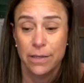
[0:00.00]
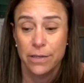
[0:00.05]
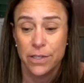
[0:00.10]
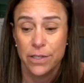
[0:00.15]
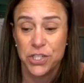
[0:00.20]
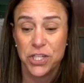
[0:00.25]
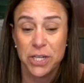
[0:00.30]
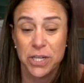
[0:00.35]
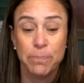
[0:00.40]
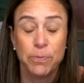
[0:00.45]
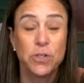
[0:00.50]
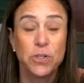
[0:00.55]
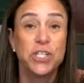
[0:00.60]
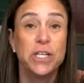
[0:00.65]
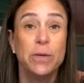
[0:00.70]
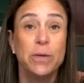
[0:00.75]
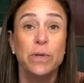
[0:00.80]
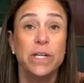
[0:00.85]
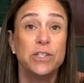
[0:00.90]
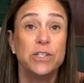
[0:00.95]
she
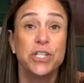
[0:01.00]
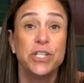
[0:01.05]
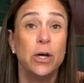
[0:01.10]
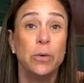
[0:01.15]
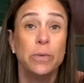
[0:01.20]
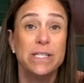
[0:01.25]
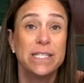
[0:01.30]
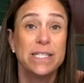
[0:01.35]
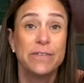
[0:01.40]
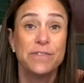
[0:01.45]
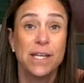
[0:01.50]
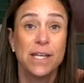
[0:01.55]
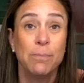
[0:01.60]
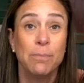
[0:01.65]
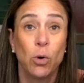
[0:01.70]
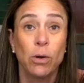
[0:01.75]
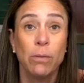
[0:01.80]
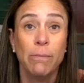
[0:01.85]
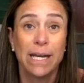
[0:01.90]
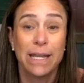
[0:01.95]
always gives them
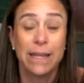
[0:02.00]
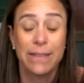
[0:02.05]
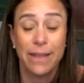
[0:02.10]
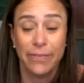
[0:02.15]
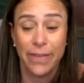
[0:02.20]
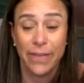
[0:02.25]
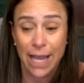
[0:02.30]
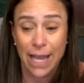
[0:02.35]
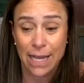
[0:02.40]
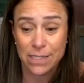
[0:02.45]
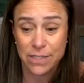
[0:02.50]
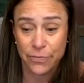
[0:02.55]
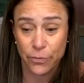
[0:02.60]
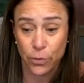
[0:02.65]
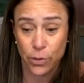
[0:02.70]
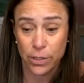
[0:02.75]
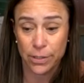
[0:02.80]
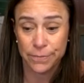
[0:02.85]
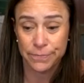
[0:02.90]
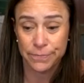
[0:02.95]
more money than they ask for.